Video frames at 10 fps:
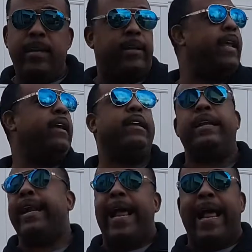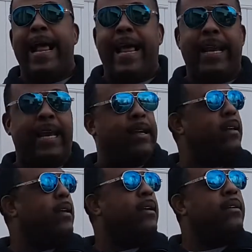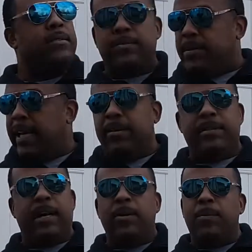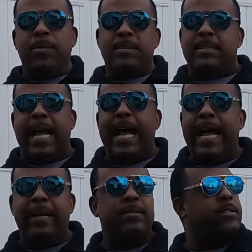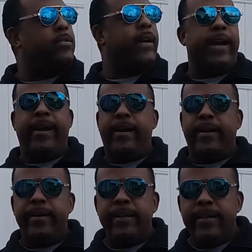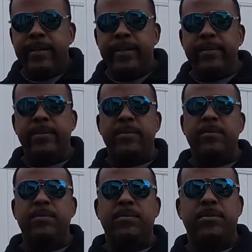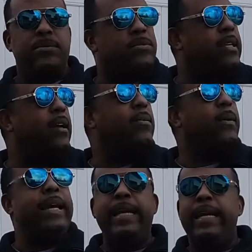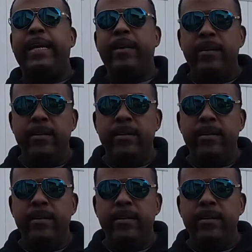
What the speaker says: it. And they can get high, they can sell dope on the side, do hair, sell weed.